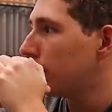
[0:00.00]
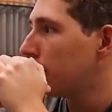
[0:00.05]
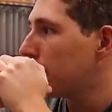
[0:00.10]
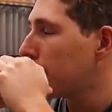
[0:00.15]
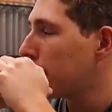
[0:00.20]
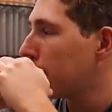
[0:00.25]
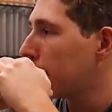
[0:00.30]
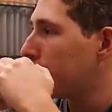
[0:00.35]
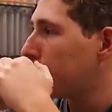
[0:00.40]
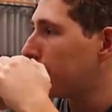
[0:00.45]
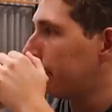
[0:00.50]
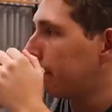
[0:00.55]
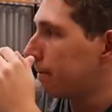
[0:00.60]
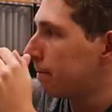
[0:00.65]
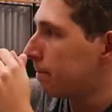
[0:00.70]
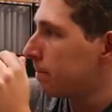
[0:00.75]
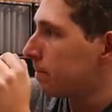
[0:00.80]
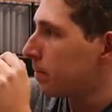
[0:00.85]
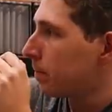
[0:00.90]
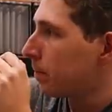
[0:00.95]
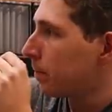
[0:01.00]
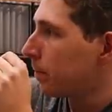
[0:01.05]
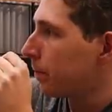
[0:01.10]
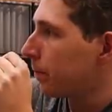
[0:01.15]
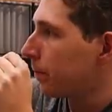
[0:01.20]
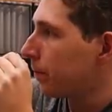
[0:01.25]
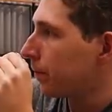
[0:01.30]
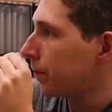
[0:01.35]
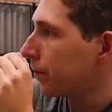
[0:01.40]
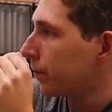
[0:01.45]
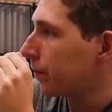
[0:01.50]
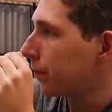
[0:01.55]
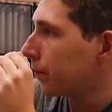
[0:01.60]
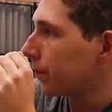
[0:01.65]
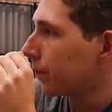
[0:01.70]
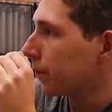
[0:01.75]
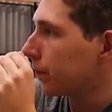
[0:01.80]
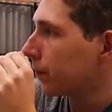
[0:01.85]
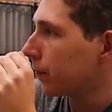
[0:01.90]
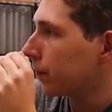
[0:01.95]

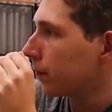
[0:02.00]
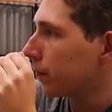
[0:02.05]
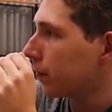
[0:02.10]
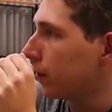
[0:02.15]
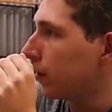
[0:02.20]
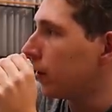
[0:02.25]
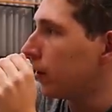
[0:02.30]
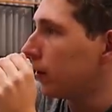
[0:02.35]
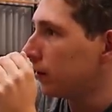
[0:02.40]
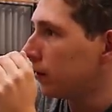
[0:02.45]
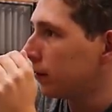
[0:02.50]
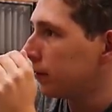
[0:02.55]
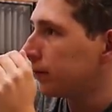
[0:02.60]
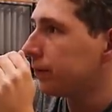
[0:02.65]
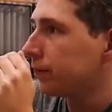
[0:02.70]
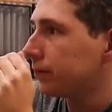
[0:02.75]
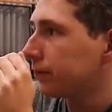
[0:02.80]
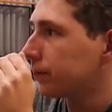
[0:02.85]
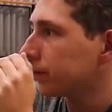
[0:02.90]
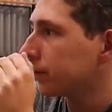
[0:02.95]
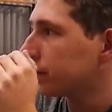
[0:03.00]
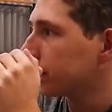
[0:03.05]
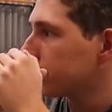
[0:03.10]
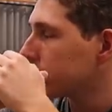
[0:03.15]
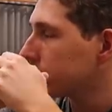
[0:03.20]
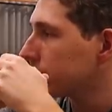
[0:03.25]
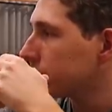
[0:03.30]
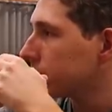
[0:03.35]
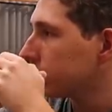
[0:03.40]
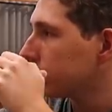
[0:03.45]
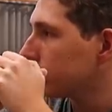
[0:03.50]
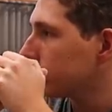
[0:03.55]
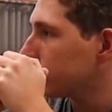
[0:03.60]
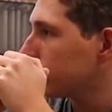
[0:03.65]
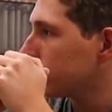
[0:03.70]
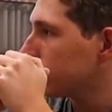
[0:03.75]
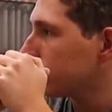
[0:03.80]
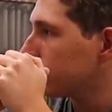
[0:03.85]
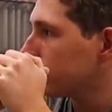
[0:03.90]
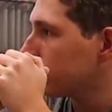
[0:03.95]

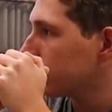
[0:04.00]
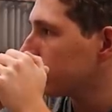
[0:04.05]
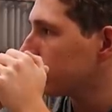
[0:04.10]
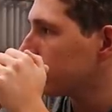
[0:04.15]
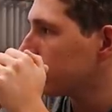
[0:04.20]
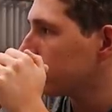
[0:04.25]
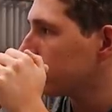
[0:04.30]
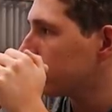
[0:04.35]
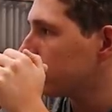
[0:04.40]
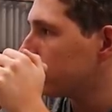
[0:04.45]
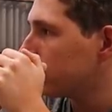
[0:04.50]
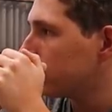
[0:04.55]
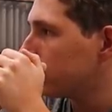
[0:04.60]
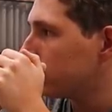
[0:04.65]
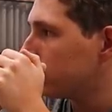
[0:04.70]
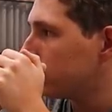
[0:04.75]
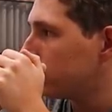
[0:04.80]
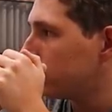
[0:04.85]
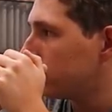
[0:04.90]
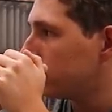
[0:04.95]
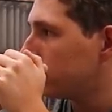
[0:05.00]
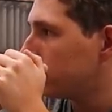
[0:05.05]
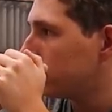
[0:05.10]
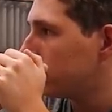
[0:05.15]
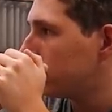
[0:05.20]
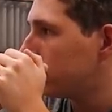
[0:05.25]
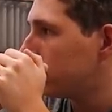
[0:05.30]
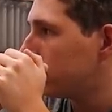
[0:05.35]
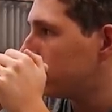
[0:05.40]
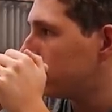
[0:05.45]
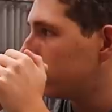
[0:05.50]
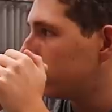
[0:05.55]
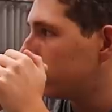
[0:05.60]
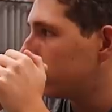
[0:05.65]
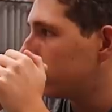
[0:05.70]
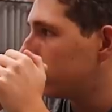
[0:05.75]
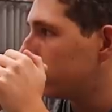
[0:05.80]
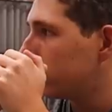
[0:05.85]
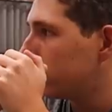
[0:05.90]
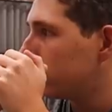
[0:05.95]

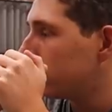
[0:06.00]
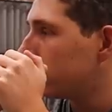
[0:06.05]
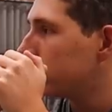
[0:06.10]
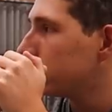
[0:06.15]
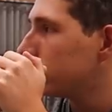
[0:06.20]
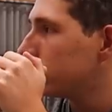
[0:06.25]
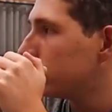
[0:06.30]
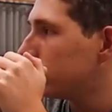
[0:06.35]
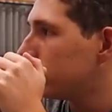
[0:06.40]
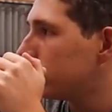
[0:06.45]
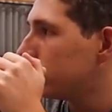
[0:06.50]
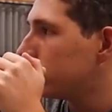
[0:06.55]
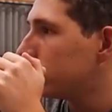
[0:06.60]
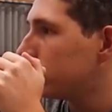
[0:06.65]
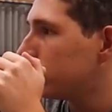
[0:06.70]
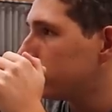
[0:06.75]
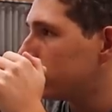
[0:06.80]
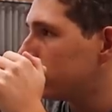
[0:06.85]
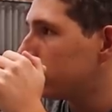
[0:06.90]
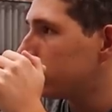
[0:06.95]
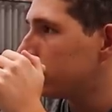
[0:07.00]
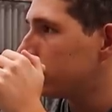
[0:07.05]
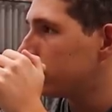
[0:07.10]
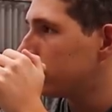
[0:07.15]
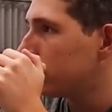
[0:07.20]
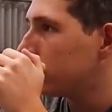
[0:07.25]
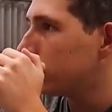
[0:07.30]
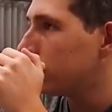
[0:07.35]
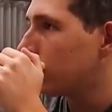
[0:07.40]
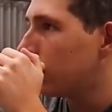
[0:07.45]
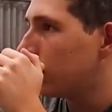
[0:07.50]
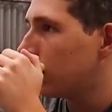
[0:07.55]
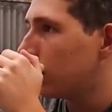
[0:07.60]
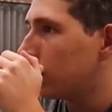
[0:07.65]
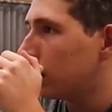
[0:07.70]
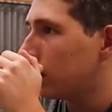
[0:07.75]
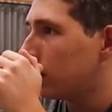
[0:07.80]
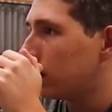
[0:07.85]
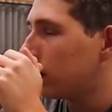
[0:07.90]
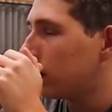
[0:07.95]
[no speech]